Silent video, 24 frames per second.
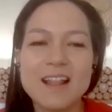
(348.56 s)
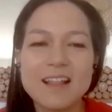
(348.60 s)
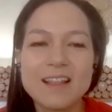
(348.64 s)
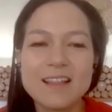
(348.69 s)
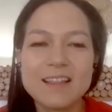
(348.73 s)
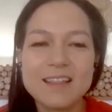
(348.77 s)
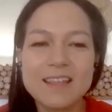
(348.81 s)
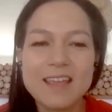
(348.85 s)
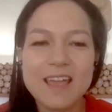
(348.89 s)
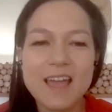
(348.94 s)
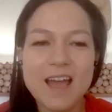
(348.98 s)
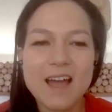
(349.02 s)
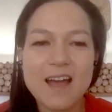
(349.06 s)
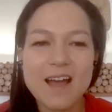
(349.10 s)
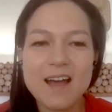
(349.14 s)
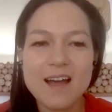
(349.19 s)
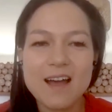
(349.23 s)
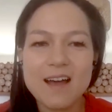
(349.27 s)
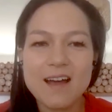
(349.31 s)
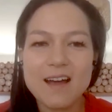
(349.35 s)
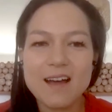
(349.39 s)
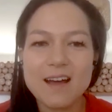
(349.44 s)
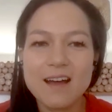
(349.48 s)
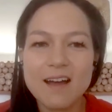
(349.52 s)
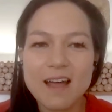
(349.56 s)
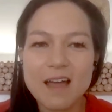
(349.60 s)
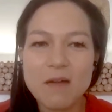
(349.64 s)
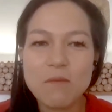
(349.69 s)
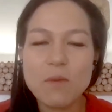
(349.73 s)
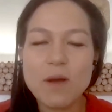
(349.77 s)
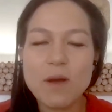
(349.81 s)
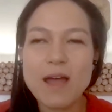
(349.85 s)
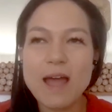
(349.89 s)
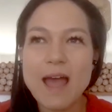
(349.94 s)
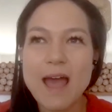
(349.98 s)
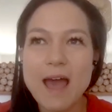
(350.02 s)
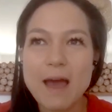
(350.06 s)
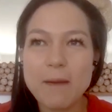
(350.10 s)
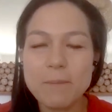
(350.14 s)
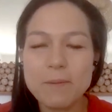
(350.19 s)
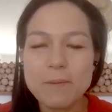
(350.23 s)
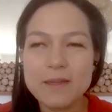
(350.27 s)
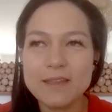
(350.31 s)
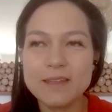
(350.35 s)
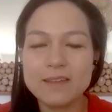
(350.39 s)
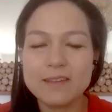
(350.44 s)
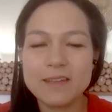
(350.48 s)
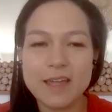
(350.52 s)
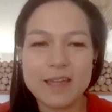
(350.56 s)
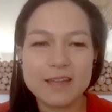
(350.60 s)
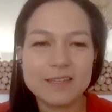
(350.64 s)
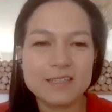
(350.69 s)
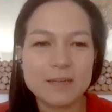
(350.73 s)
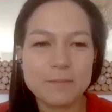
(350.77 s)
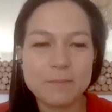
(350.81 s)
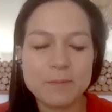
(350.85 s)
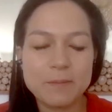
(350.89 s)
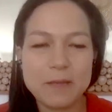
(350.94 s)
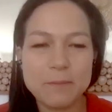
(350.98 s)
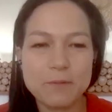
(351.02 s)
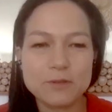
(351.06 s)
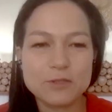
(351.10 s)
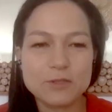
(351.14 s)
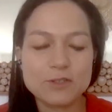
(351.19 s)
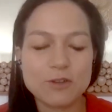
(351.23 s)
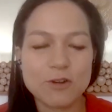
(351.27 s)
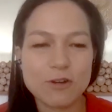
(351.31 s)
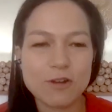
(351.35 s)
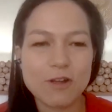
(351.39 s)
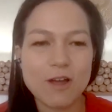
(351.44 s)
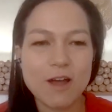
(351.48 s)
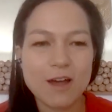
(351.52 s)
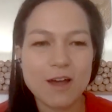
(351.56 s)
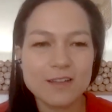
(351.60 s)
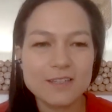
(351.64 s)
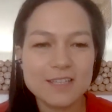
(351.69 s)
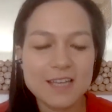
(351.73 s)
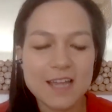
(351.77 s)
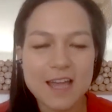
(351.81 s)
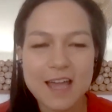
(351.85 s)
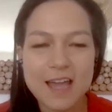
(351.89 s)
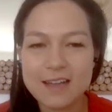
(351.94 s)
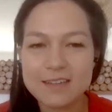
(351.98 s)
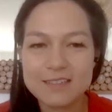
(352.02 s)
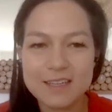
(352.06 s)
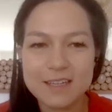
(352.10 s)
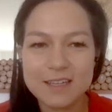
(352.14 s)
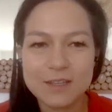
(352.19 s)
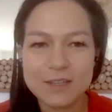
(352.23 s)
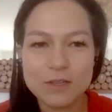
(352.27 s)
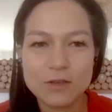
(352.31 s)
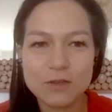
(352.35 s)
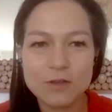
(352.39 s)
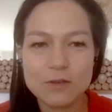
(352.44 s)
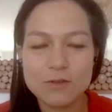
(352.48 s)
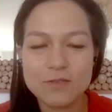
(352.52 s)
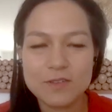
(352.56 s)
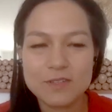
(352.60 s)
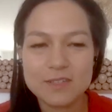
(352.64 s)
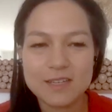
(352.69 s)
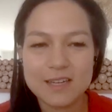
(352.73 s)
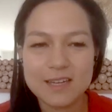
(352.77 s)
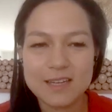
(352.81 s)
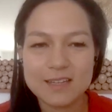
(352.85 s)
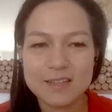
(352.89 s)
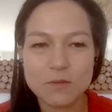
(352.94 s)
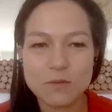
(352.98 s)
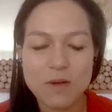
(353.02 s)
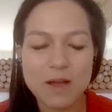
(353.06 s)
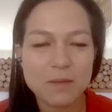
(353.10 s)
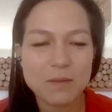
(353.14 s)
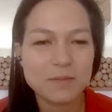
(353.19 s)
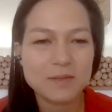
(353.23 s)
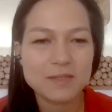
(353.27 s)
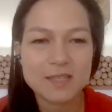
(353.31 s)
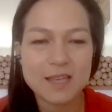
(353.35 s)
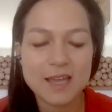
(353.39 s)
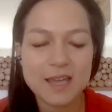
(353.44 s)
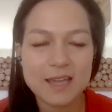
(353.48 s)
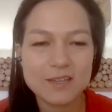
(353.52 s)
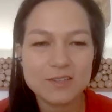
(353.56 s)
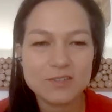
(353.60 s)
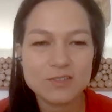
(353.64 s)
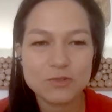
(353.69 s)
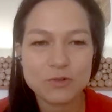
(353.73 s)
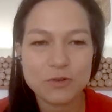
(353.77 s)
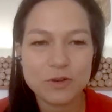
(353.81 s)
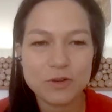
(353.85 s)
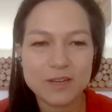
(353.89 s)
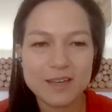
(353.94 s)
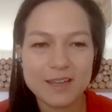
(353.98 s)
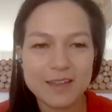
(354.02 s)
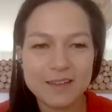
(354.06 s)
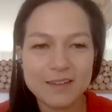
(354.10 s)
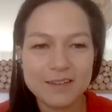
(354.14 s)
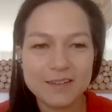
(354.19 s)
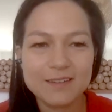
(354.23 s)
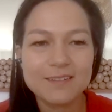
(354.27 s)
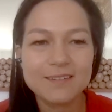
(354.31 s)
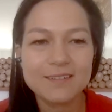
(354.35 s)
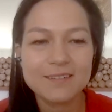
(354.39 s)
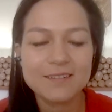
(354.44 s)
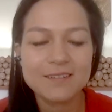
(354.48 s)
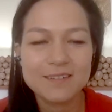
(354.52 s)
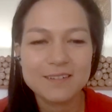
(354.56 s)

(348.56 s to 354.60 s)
And yeah. And what happened? Like, did people start contacting you, visiting the website, joining?